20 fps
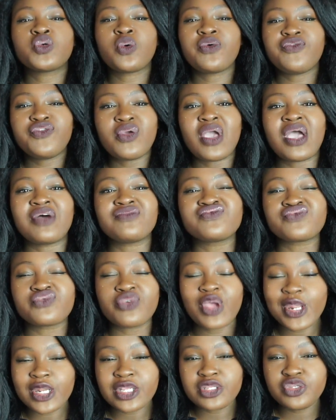so if you have
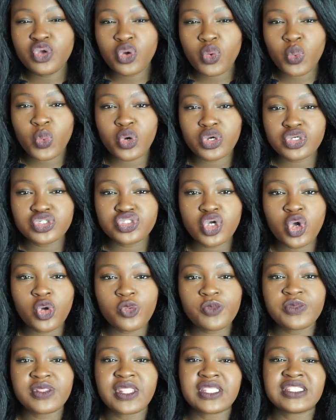red in your
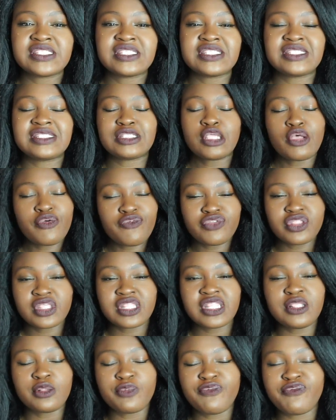wardrobe, that's
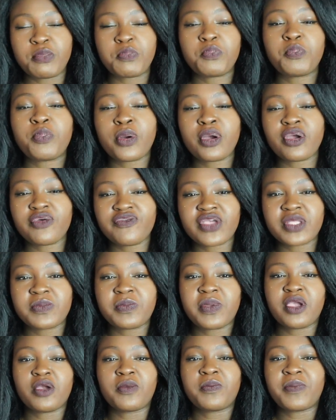definitely the
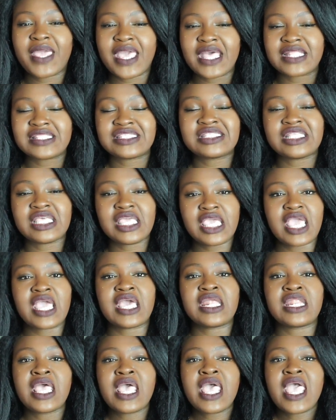perfect pair of pants to
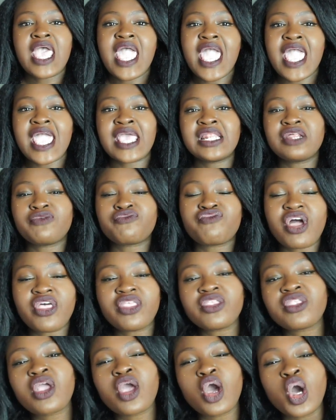get. And
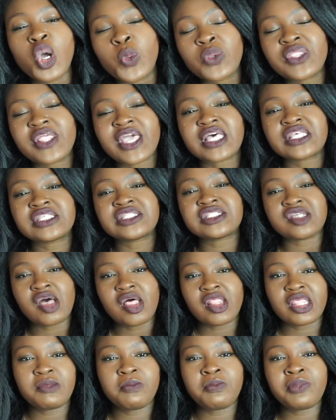rather than going with like a
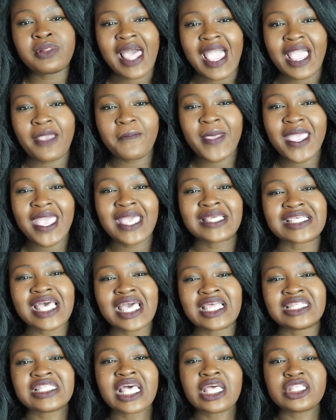solid black pants,
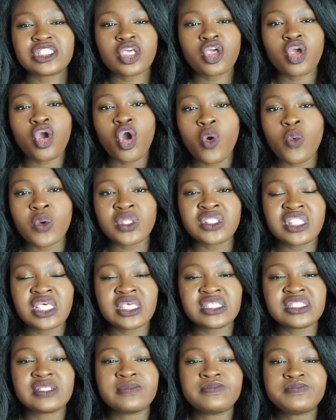I decided to go with
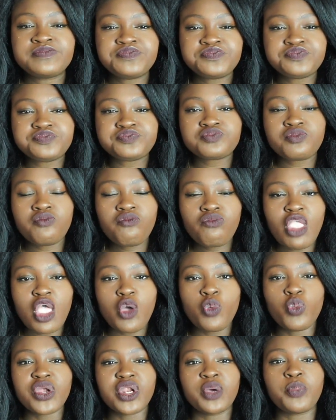this
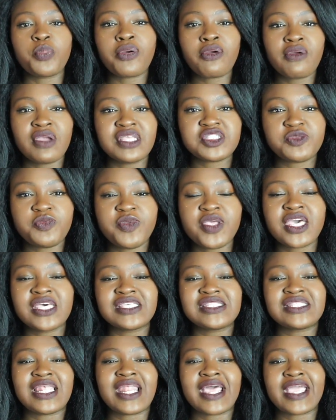with a print
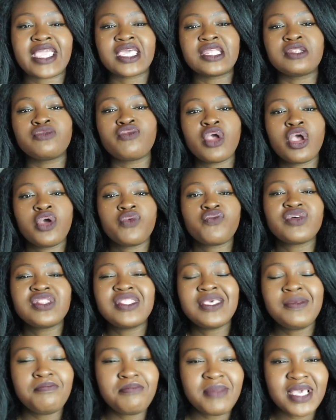because then I can
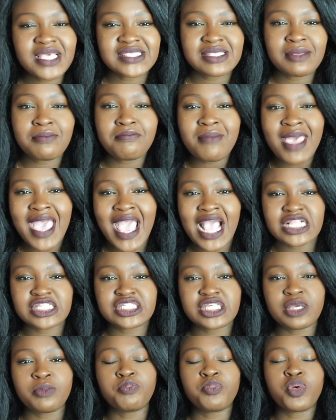really mix and
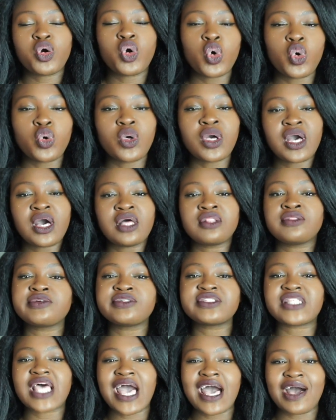match and pull
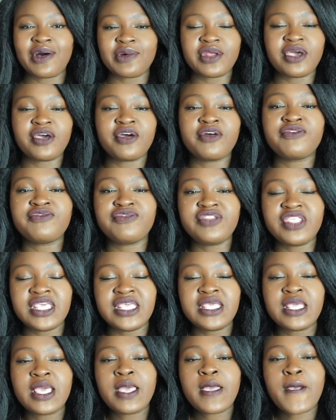colors out of
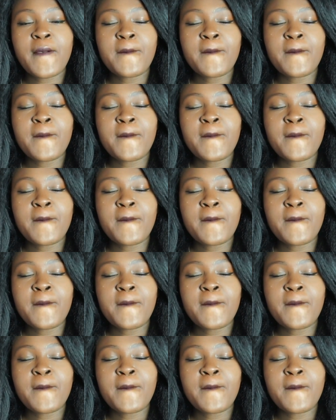the